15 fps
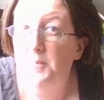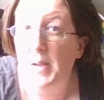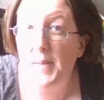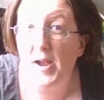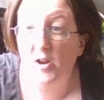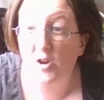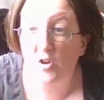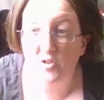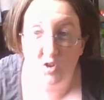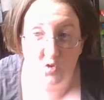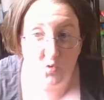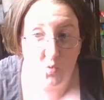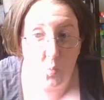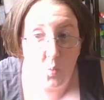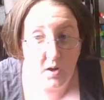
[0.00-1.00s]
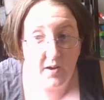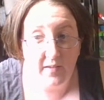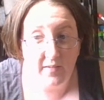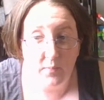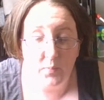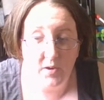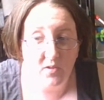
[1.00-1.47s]
my background does for work
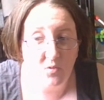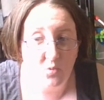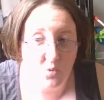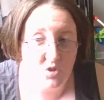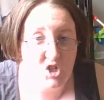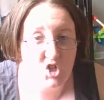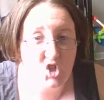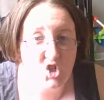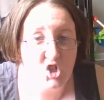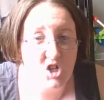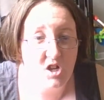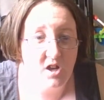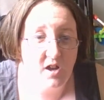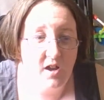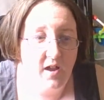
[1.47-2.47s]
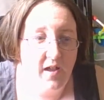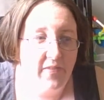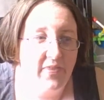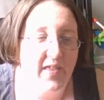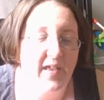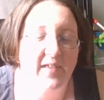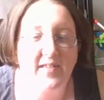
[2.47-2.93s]
as a preschool teacher,
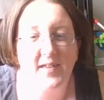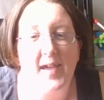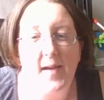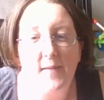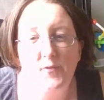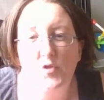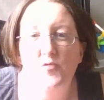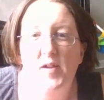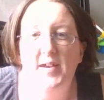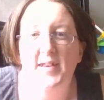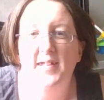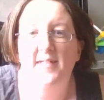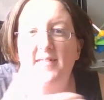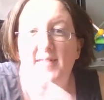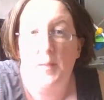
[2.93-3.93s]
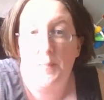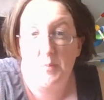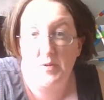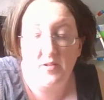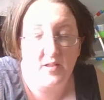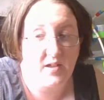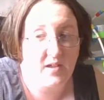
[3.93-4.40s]
they still have to run it
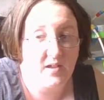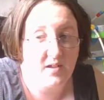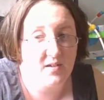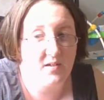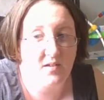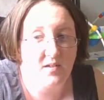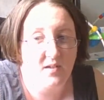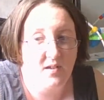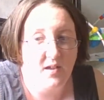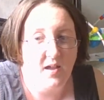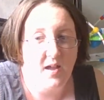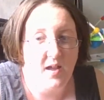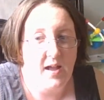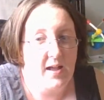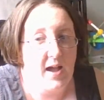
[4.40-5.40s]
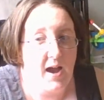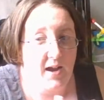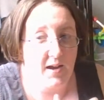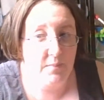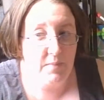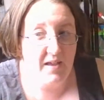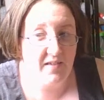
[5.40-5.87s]
separately.
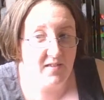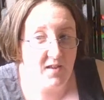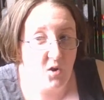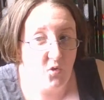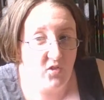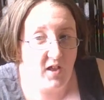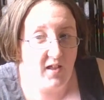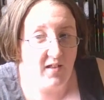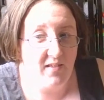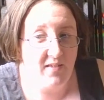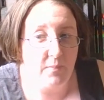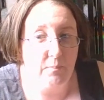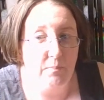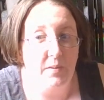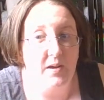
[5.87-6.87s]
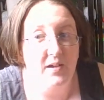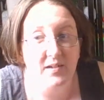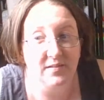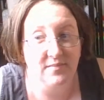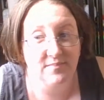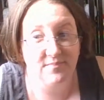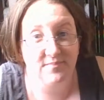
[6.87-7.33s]
Kind of makes no sense,
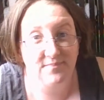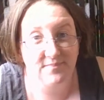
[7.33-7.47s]
but